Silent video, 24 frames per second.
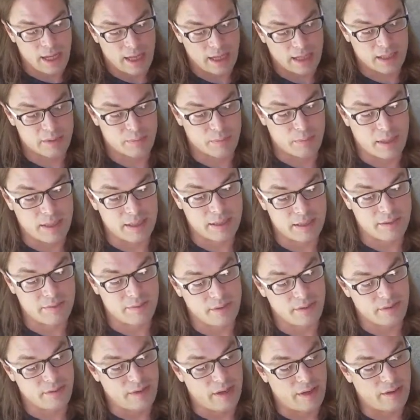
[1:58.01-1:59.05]
expressive
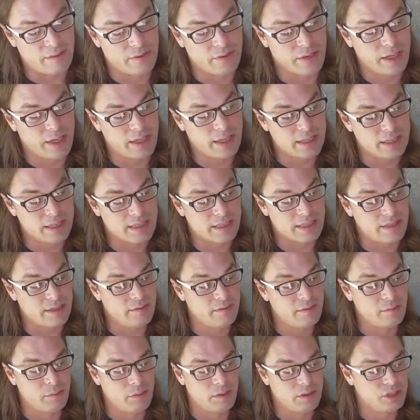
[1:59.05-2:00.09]
of every
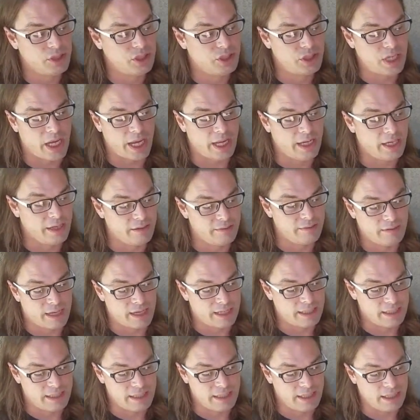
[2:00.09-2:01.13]
conceivable shade of
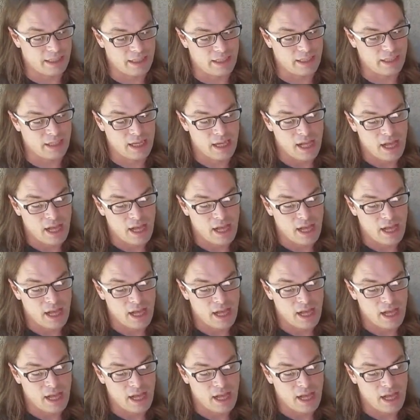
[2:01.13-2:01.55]
idea,